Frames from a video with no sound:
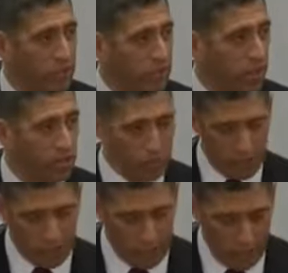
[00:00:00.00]
the donors,
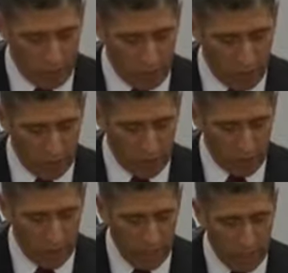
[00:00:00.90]
and the letter winners
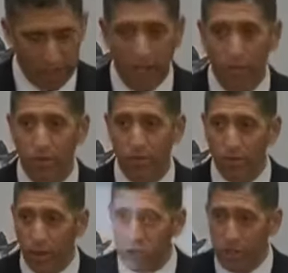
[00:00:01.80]
to help us
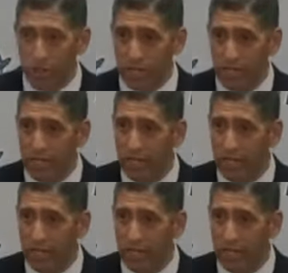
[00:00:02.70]
emotionally,